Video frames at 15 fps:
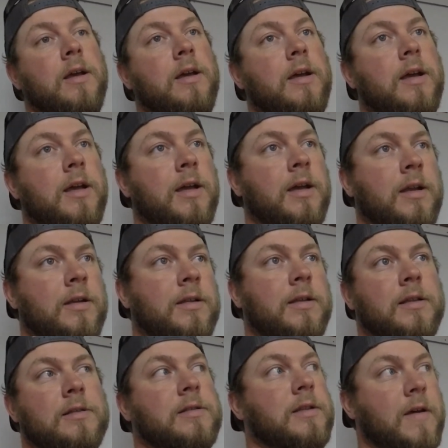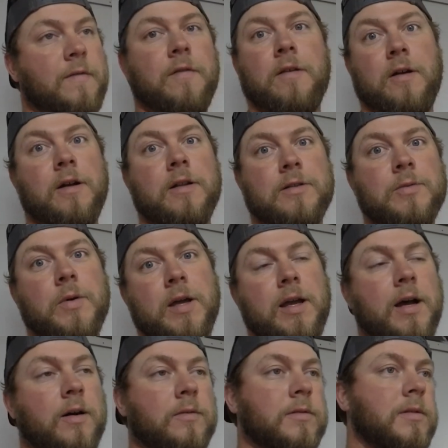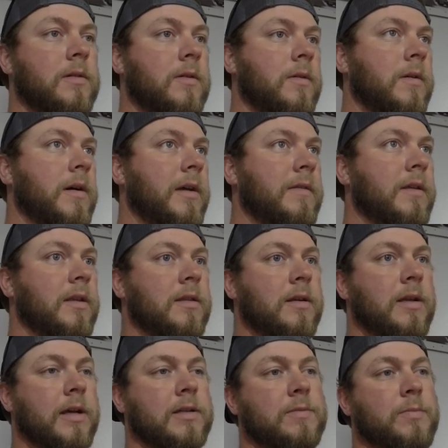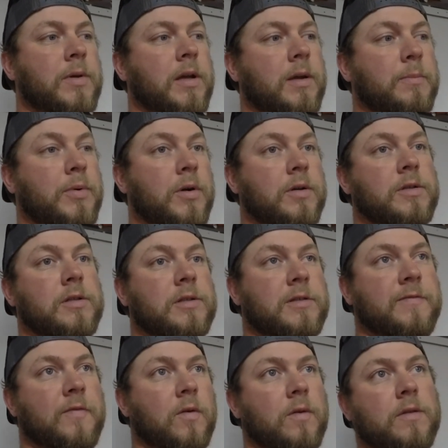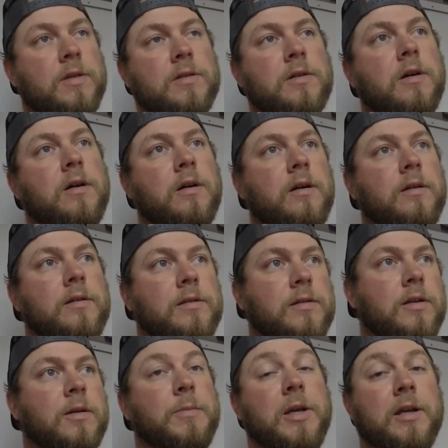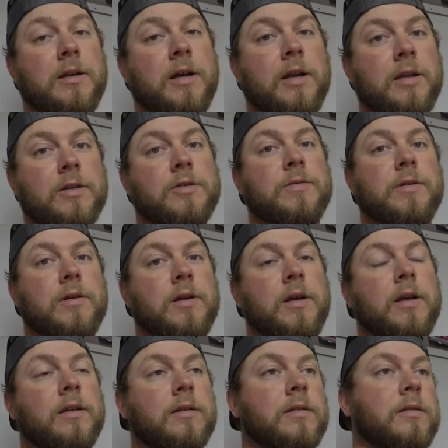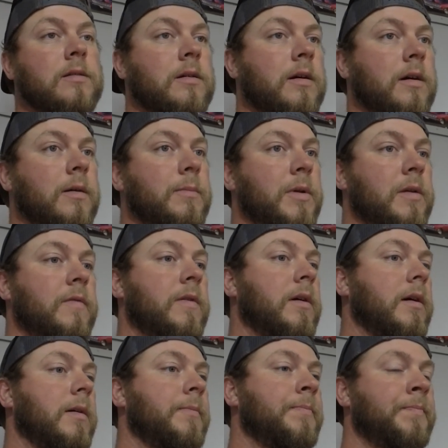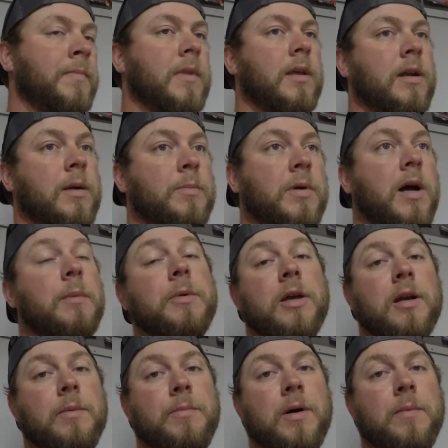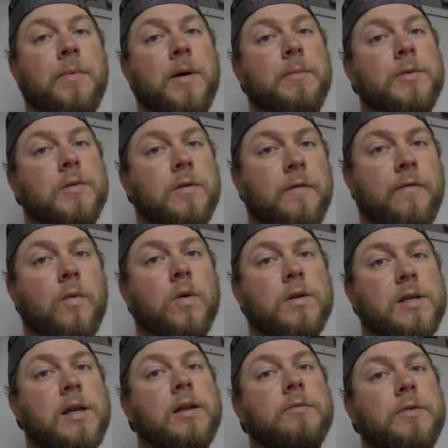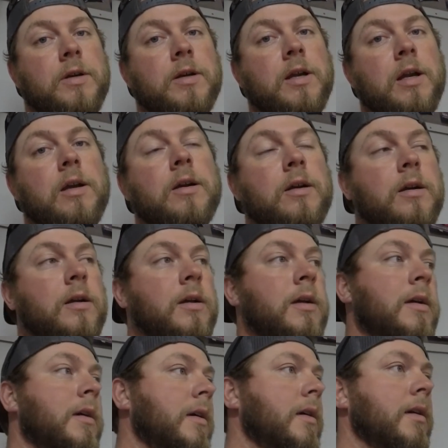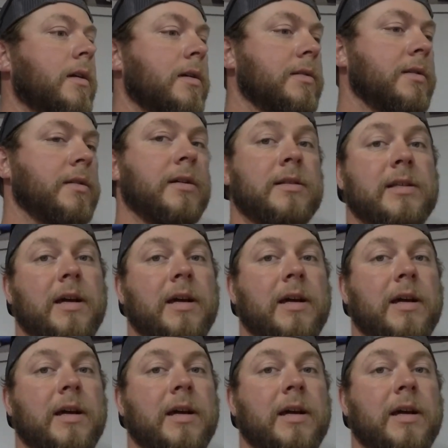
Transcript: And it's definitely on its way out. So I think the next big purchase for this car is going to be a 9-inch rear end, beefed up. And I'm probably going to bump up to a 410 rear gear, because it does